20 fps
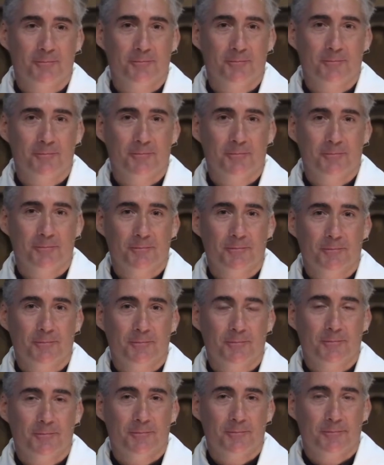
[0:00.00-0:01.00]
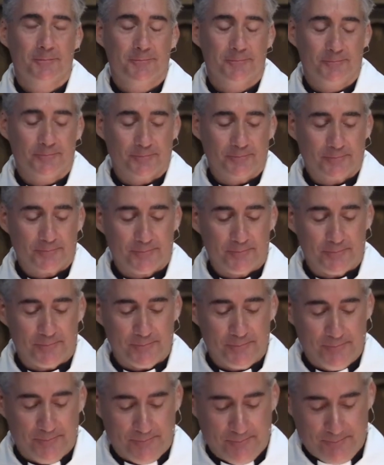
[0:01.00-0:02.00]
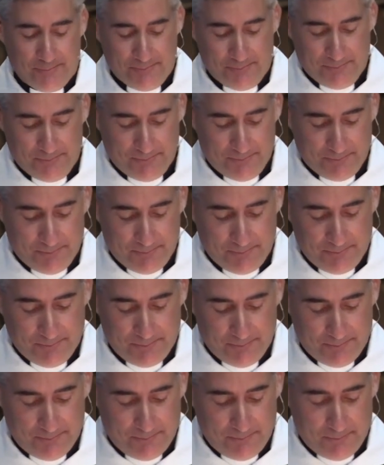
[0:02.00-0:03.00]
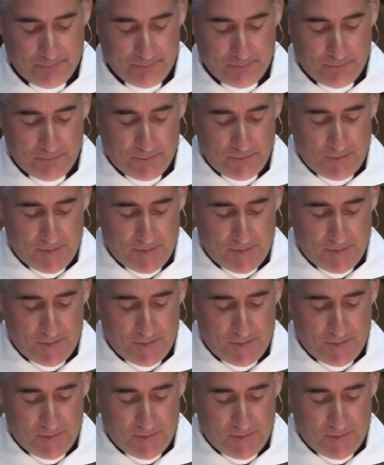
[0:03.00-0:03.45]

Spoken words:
No one is speaking in this clip.